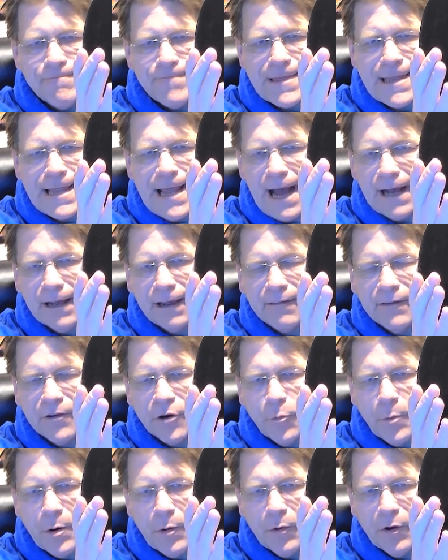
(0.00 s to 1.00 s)
Not
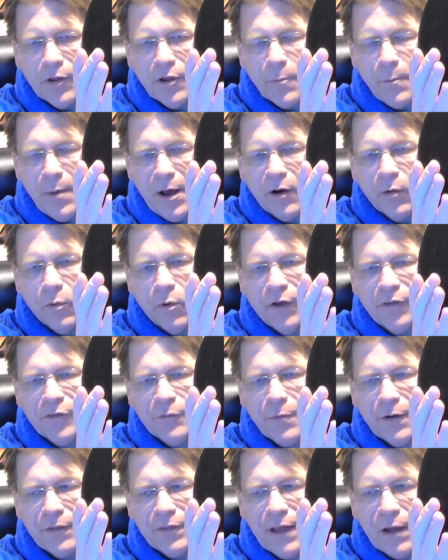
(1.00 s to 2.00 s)
considered to be one of their better ones,
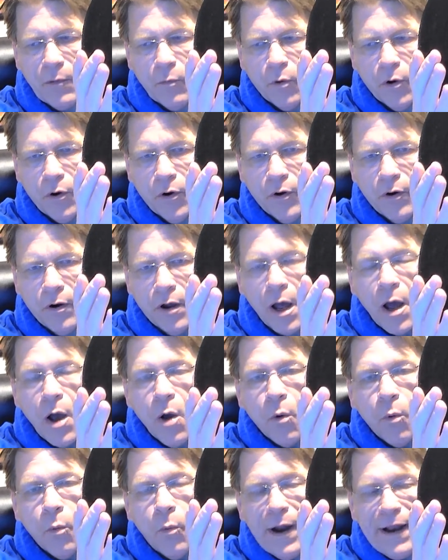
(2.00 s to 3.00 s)
but they were
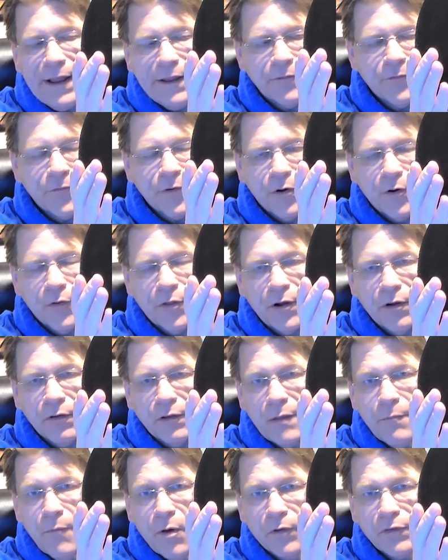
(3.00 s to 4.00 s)
waiting for their
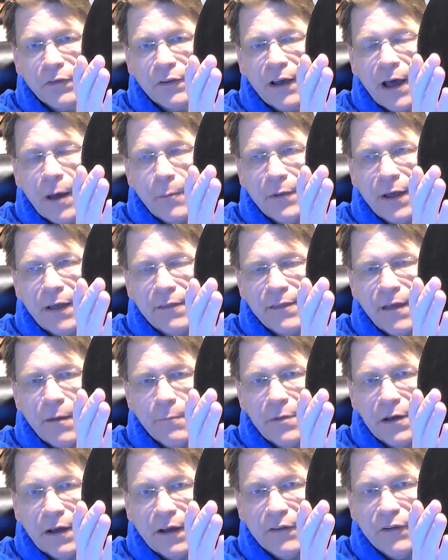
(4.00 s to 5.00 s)
limos to come get them
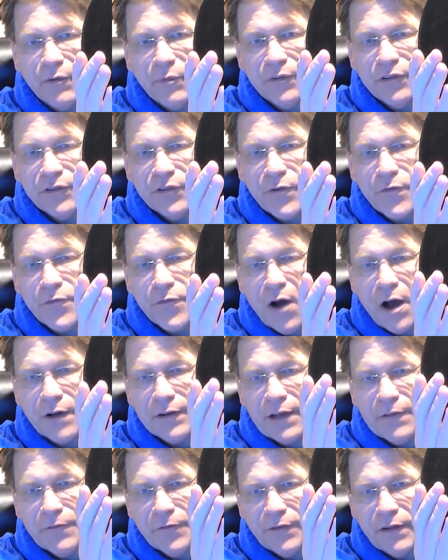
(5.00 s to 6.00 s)
because it was too
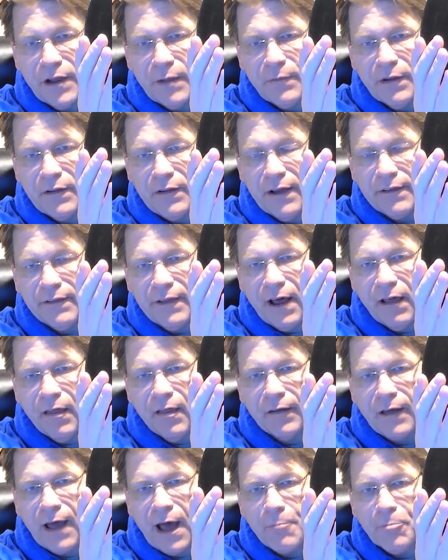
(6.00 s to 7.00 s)
foggy for them to take the
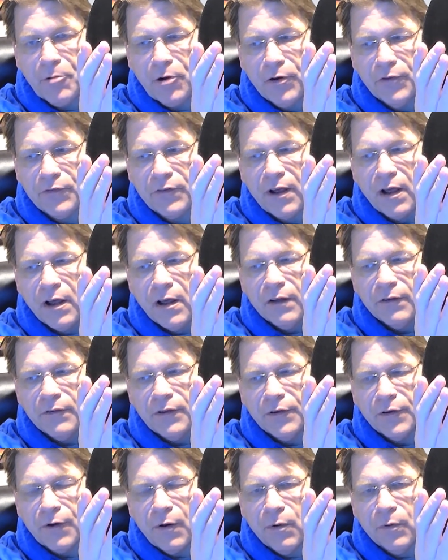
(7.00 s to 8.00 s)
helicopters to
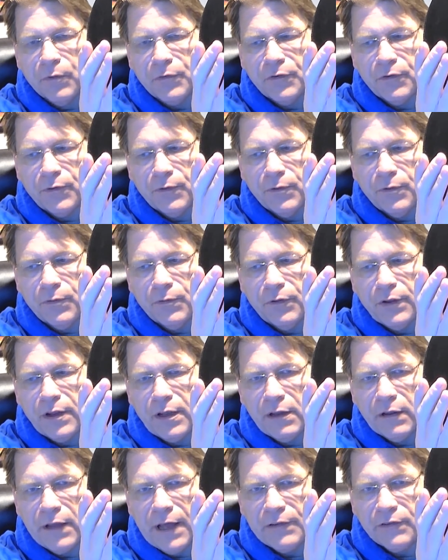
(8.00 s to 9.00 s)
go to
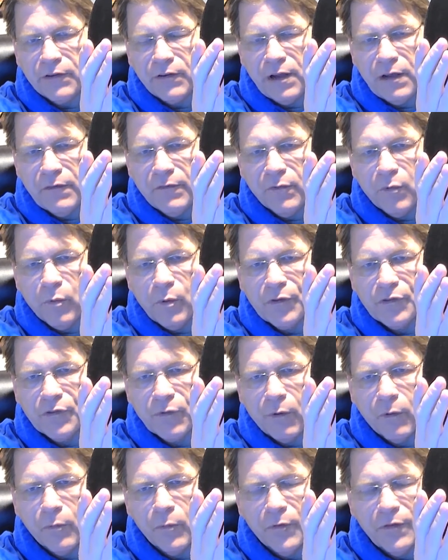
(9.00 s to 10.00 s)
the Lake Geneva
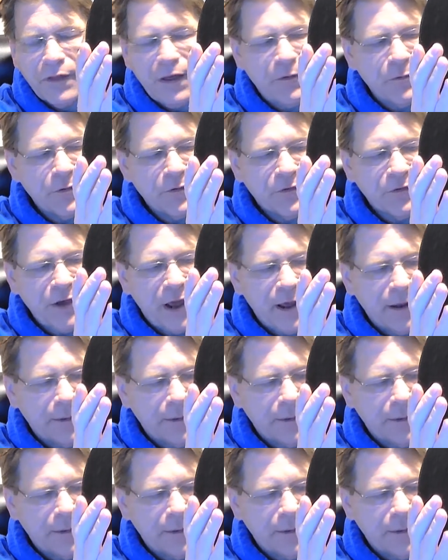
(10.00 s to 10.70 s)
resort where they were staying.